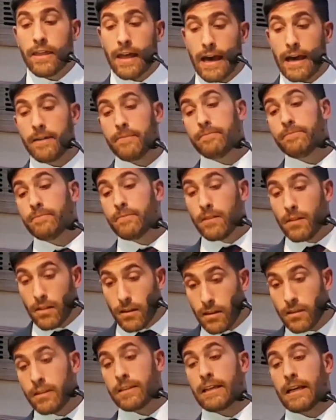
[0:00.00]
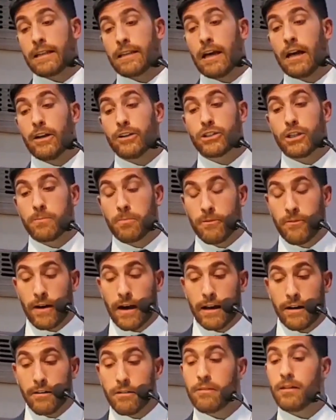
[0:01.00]
that the technology
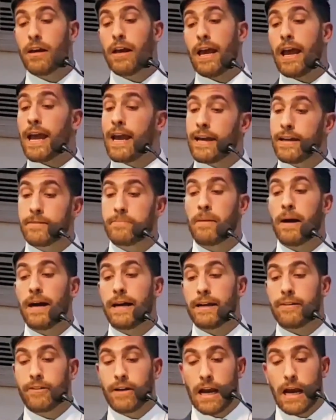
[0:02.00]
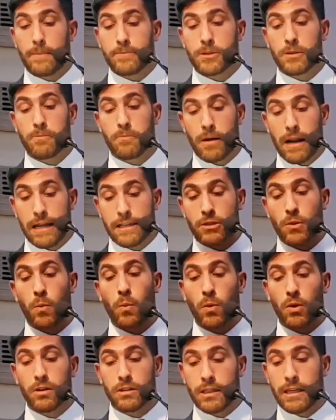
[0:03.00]
provider and binary option
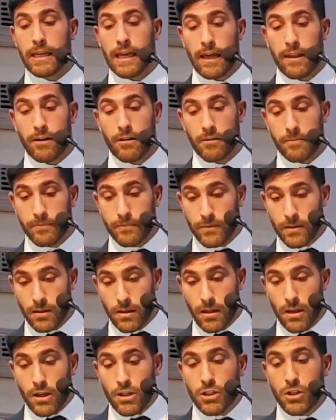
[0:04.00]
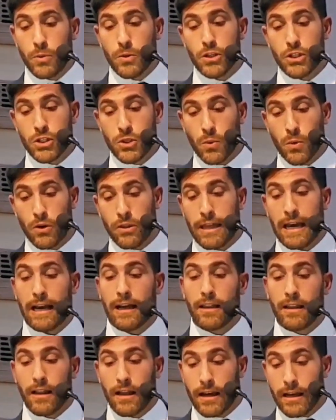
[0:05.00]
brands work together to ensure
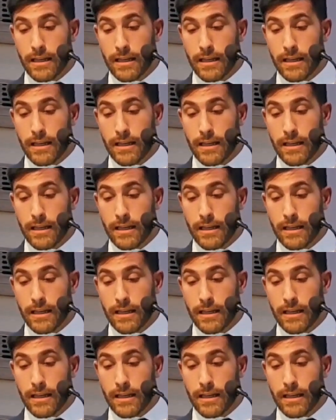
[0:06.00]
that